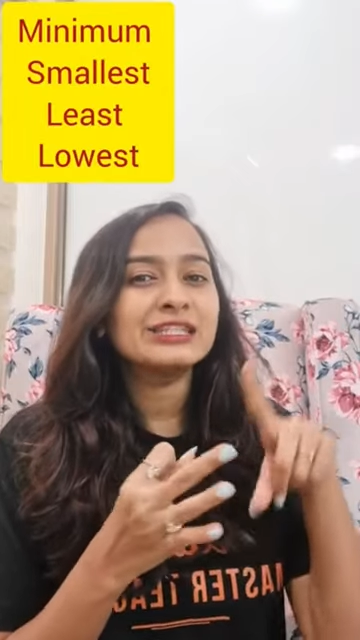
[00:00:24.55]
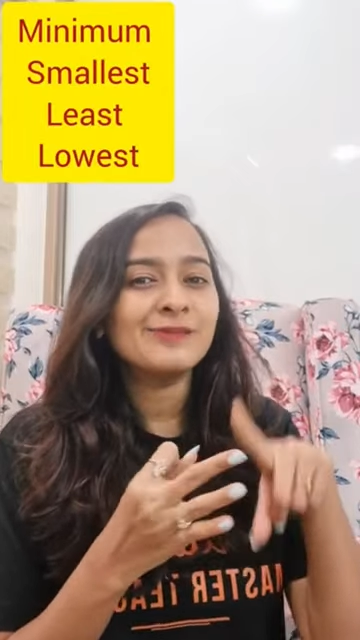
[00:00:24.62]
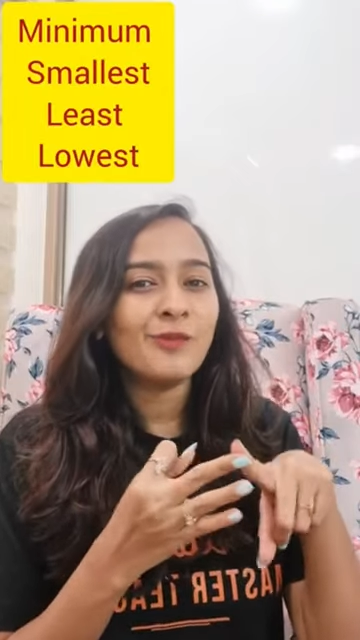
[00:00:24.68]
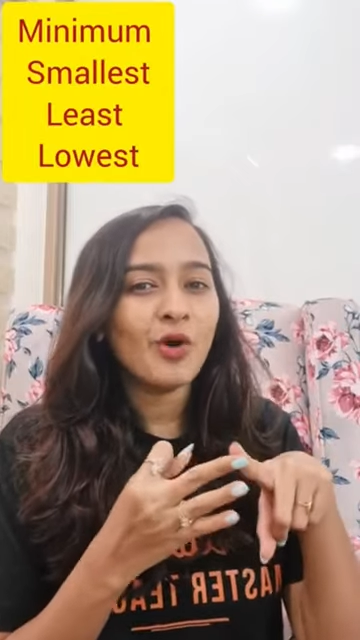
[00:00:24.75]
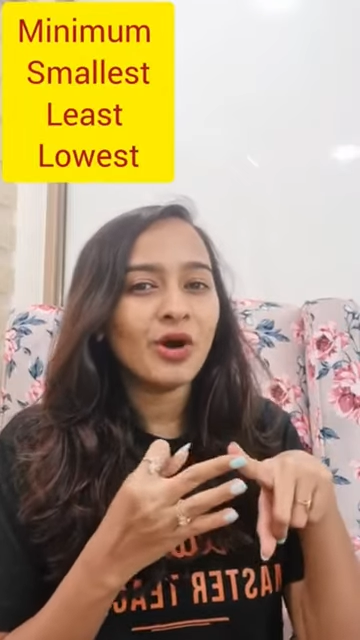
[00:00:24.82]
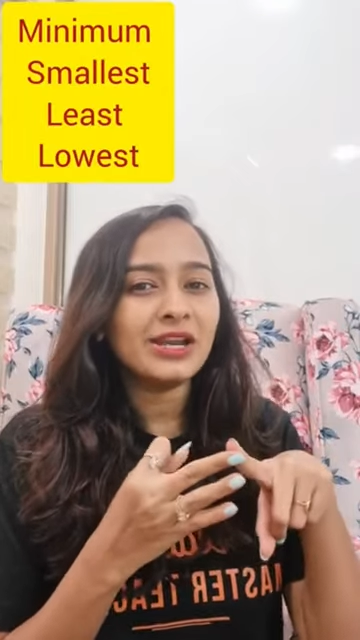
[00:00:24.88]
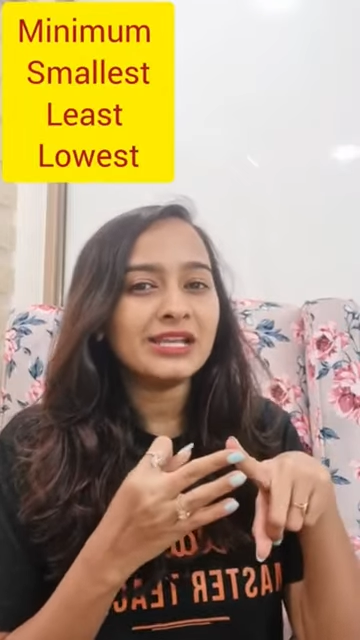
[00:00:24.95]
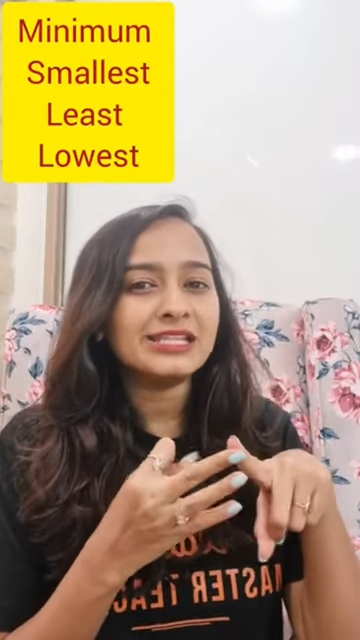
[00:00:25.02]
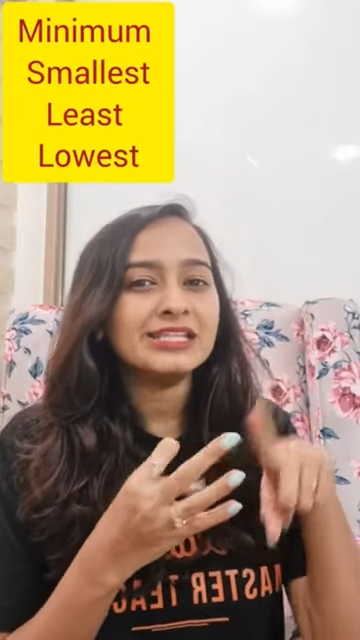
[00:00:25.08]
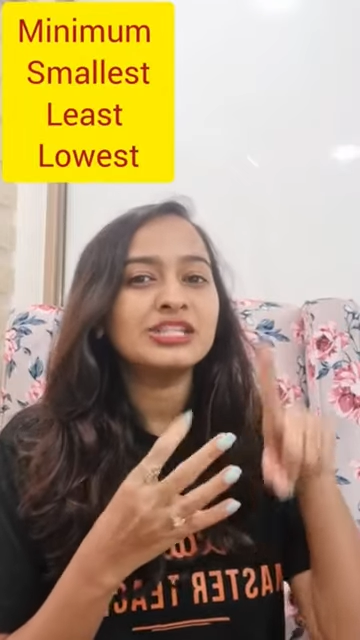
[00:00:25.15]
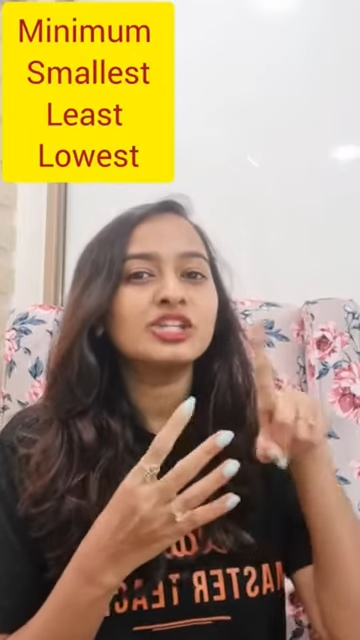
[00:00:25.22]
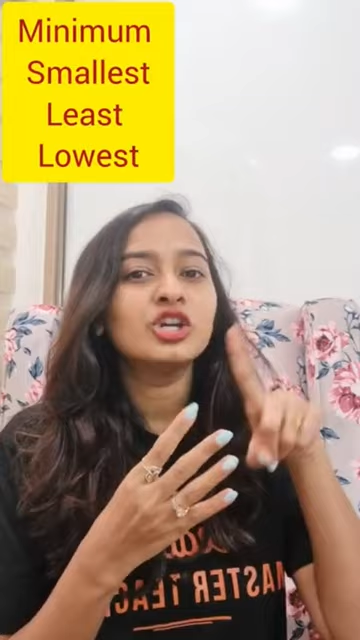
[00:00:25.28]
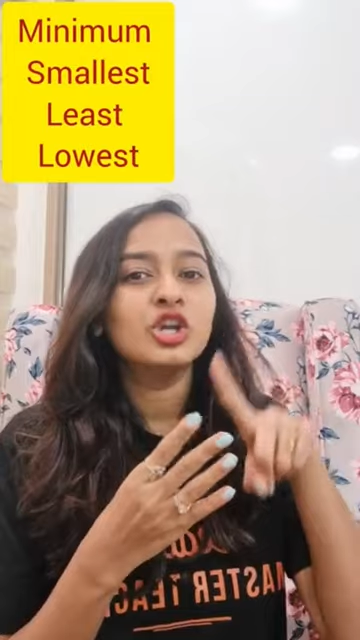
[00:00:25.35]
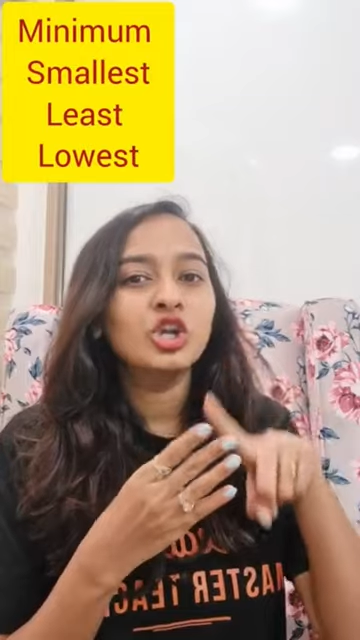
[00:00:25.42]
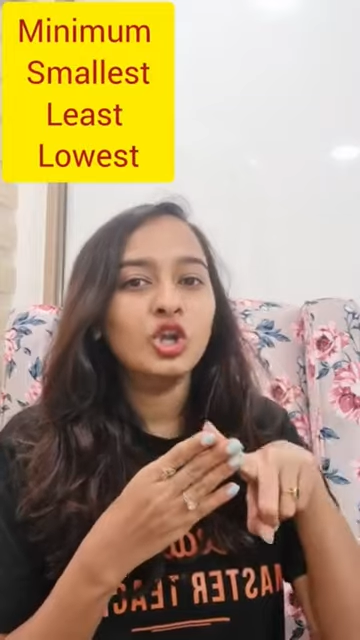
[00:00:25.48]

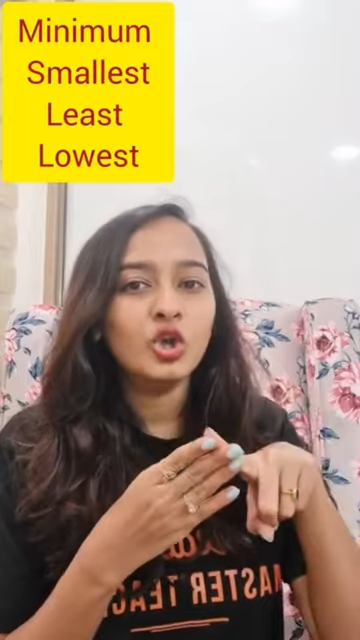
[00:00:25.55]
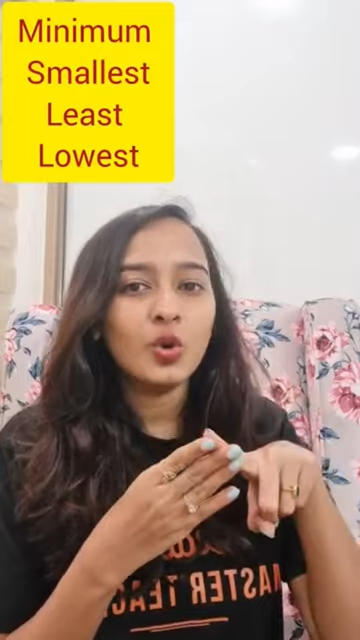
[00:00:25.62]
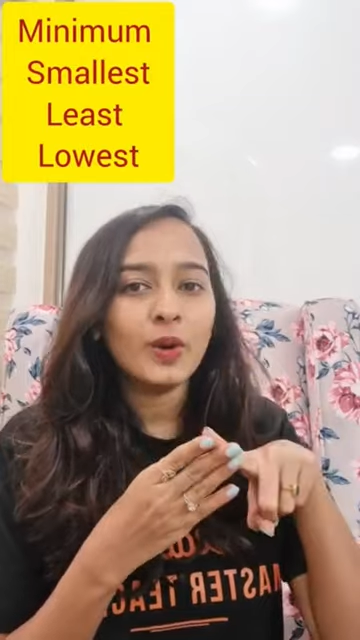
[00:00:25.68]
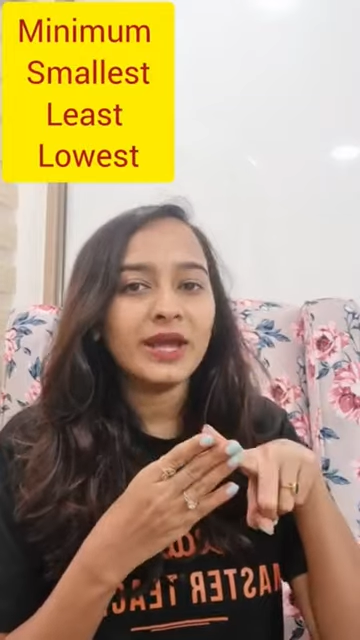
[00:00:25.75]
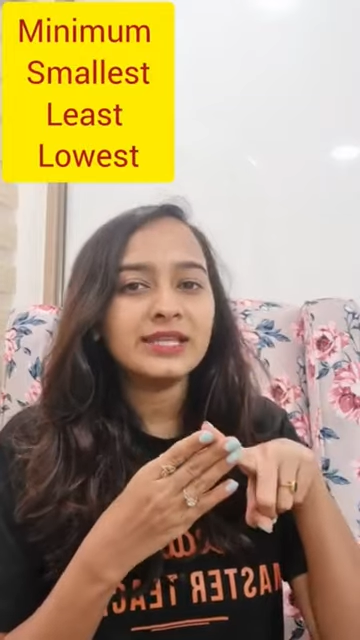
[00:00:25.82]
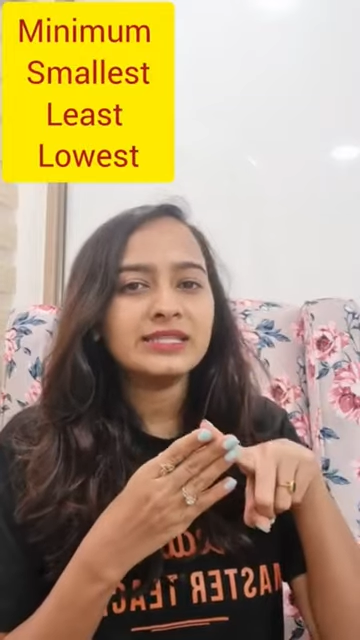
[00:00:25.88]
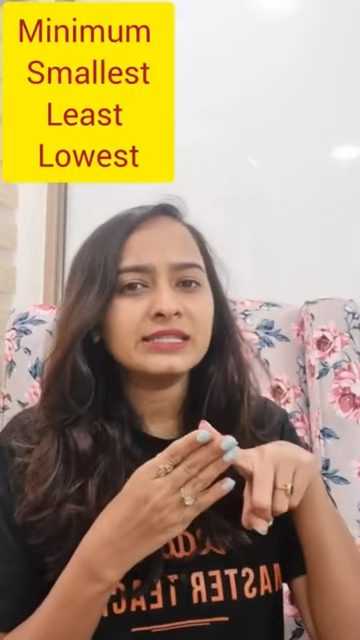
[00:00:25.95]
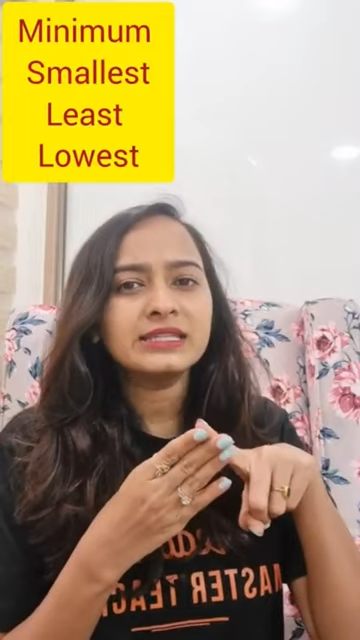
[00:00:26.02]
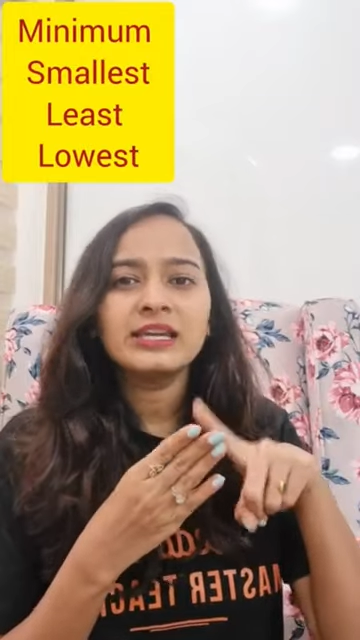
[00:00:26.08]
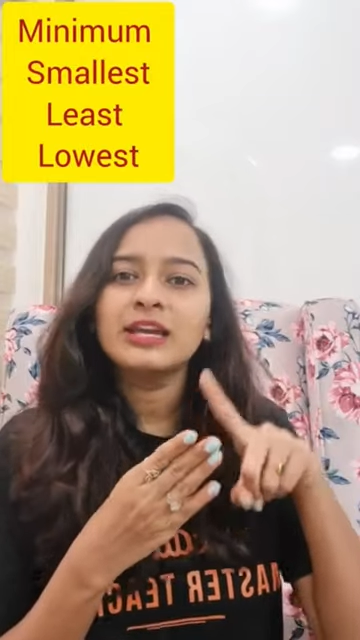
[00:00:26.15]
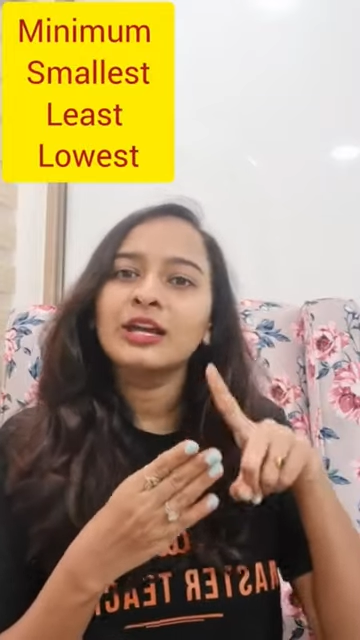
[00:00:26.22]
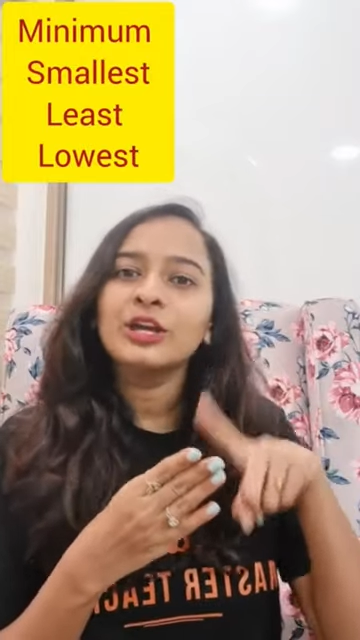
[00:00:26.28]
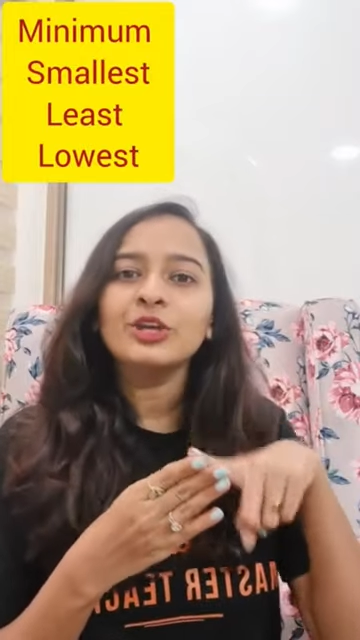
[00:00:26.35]
smallest, lowest,